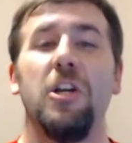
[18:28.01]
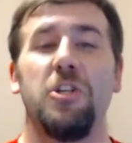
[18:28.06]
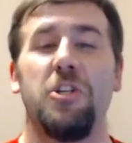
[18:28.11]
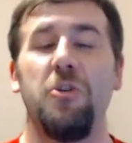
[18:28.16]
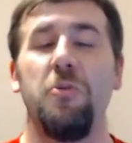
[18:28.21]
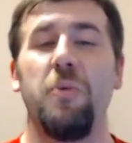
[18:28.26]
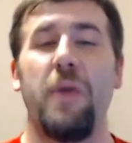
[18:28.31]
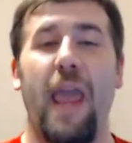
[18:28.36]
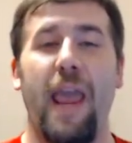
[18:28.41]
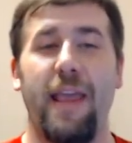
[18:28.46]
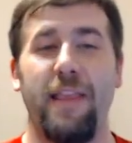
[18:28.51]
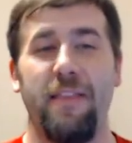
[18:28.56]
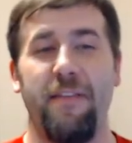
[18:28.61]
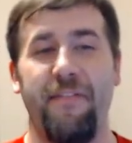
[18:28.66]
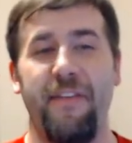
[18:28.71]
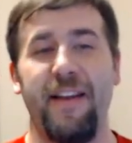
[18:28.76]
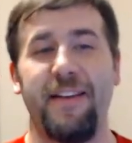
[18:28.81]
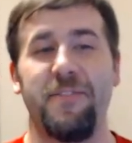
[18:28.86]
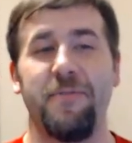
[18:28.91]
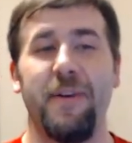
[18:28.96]
to gain the
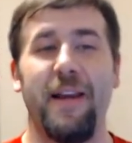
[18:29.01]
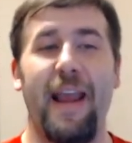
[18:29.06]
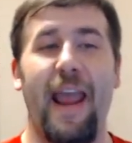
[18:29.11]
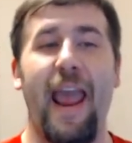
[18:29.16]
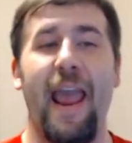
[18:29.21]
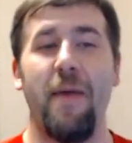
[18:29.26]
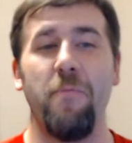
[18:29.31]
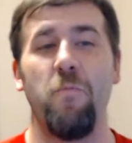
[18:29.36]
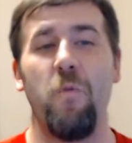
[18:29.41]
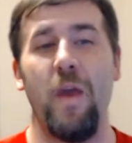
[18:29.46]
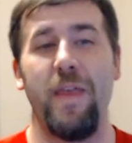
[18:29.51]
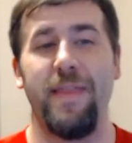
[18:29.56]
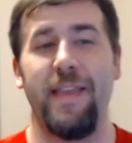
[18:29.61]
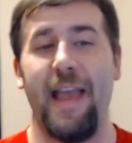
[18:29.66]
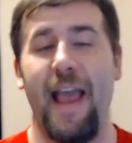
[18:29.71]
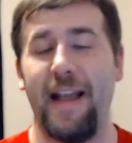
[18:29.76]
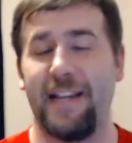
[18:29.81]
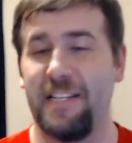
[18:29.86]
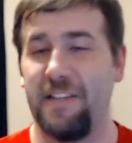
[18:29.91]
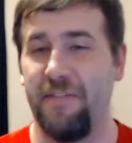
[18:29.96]
victory and win
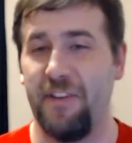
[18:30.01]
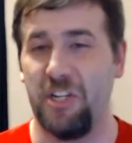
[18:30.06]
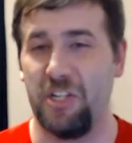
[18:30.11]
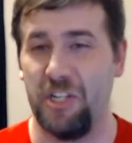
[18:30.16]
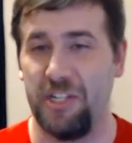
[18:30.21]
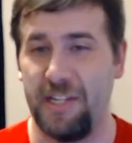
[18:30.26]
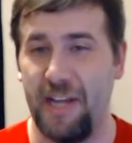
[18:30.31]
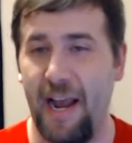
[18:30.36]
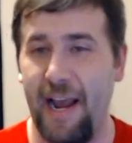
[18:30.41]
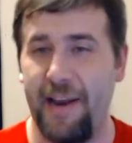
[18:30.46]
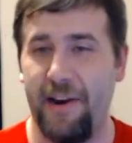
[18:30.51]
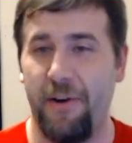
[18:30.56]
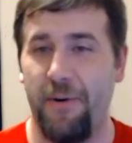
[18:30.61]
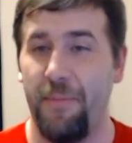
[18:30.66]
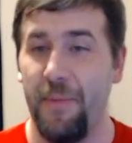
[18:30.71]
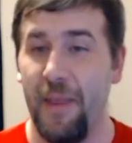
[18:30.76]
the X Division title.